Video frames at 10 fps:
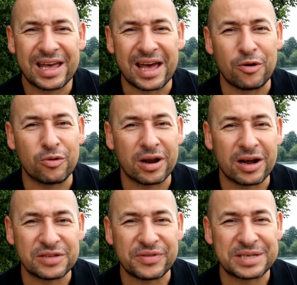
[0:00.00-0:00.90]
getting
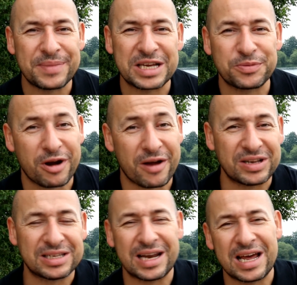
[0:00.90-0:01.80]
organised for this match we're
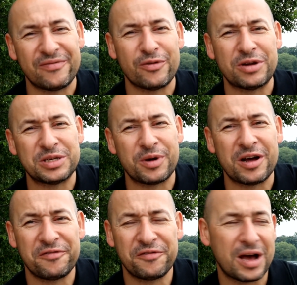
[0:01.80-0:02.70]
having today for
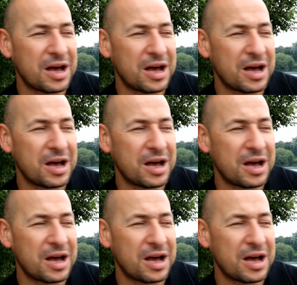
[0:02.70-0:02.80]
Richworth.